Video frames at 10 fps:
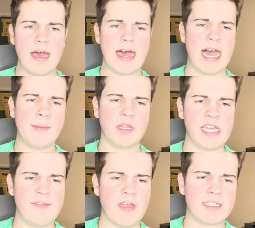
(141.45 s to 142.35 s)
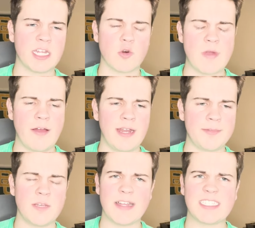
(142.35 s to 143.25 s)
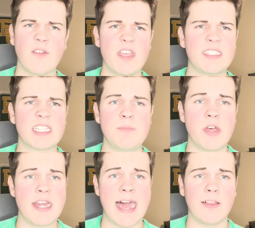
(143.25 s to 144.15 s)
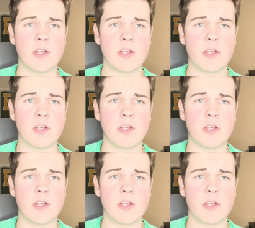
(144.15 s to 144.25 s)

I believe that's going to round up to about $76 million